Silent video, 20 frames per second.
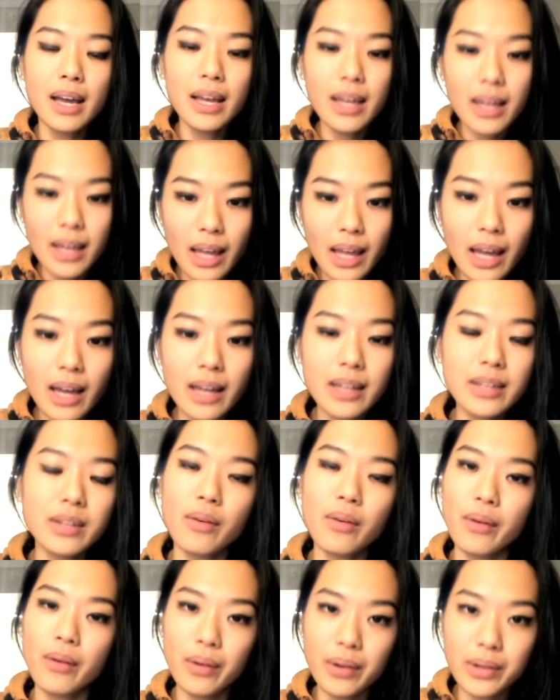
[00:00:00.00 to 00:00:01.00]
And
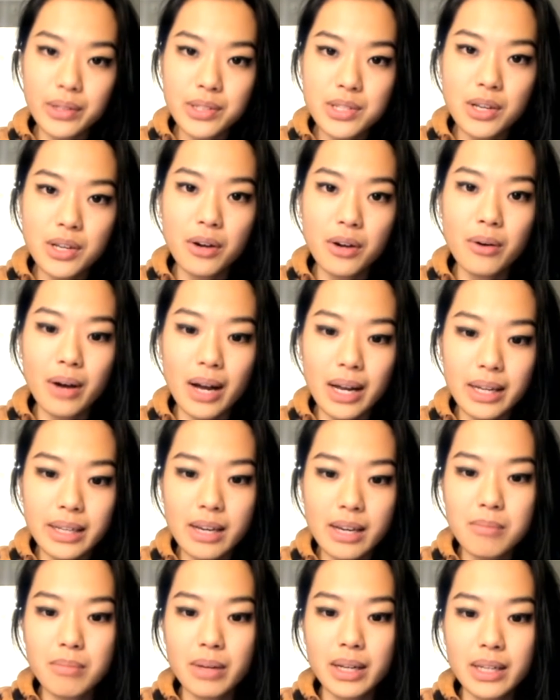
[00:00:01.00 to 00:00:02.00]
also, I
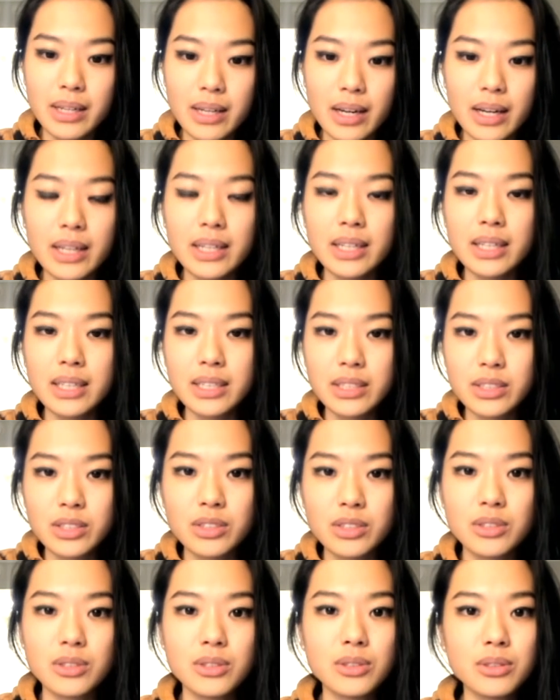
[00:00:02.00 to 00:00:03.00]
get my knight
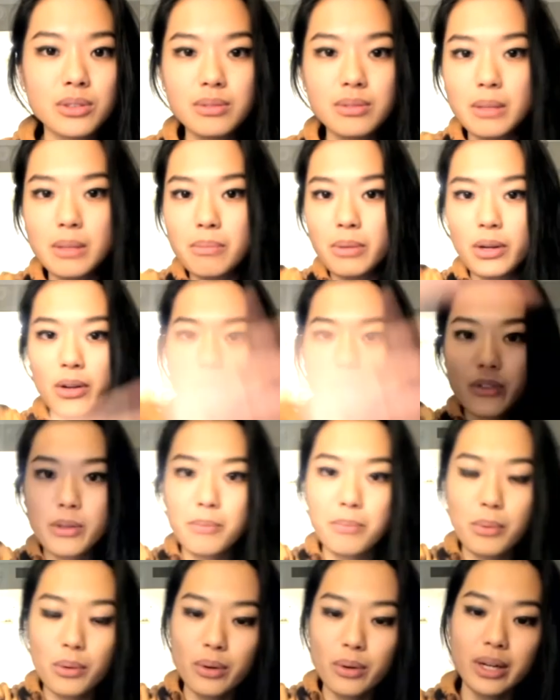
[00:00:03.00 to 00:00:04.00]
into the middle of the
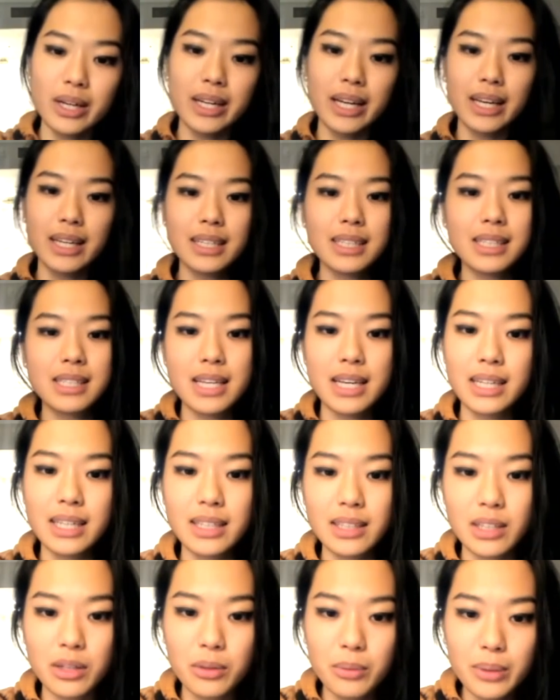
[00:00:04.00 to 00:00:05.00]
board, and it's
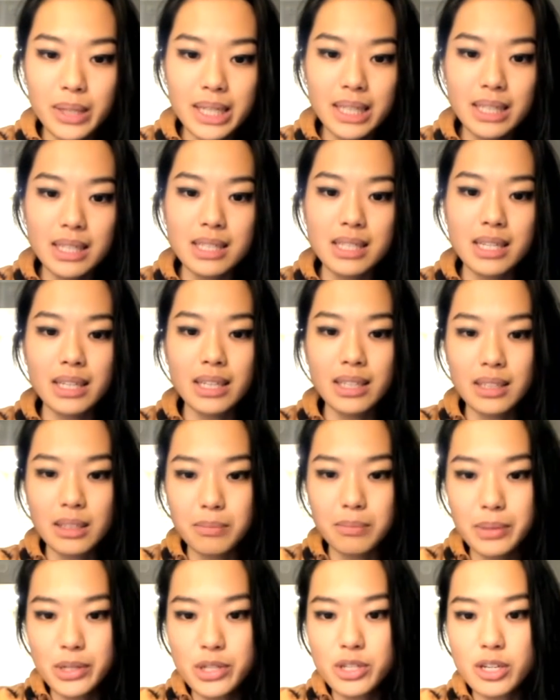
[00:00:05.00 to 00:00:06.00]
hitting the queen, it's hitting
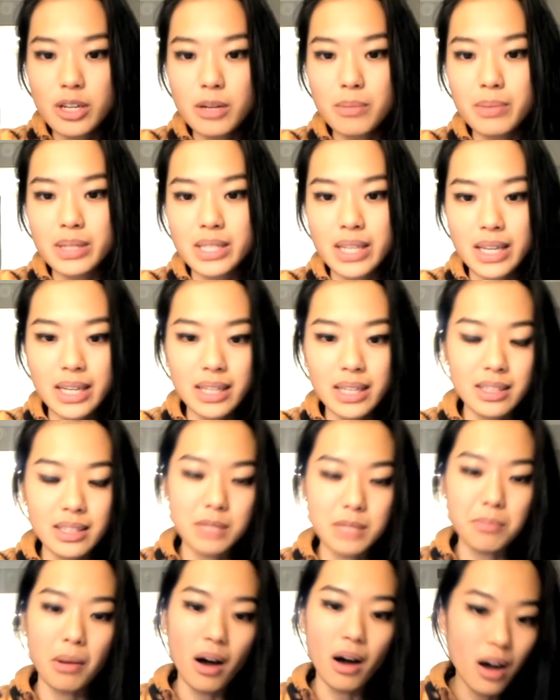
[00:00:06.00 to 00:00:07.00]
the bishop, it's hitting
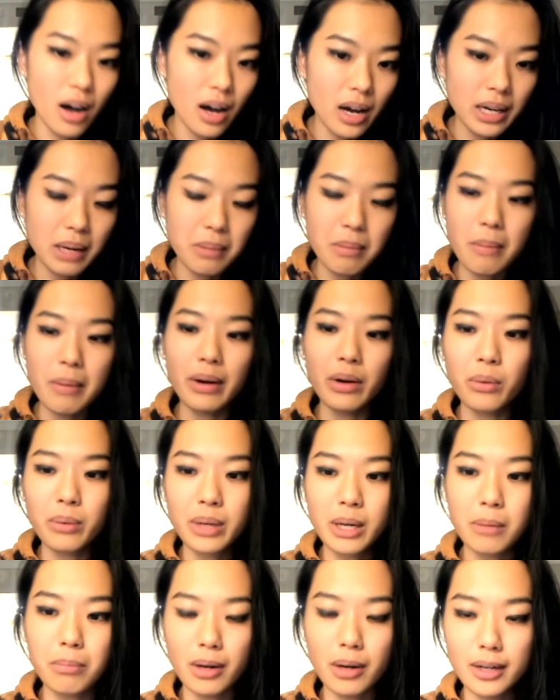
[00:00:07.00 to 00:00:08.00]
this pawn. I'm about to
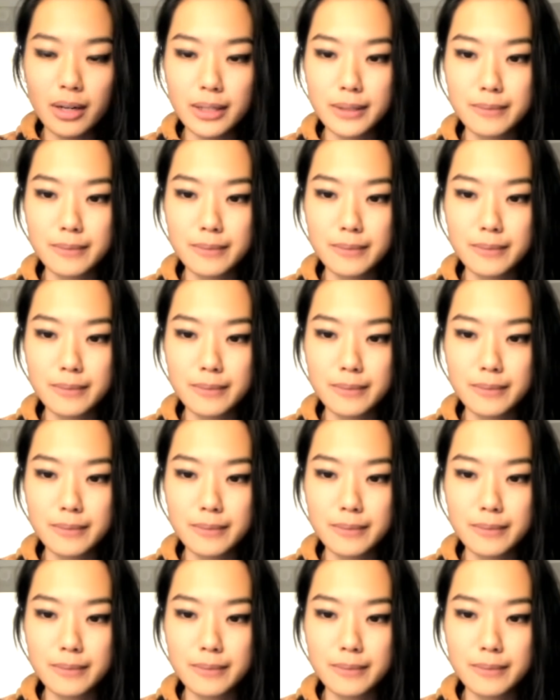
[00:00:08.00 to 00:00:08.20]
win a pawn.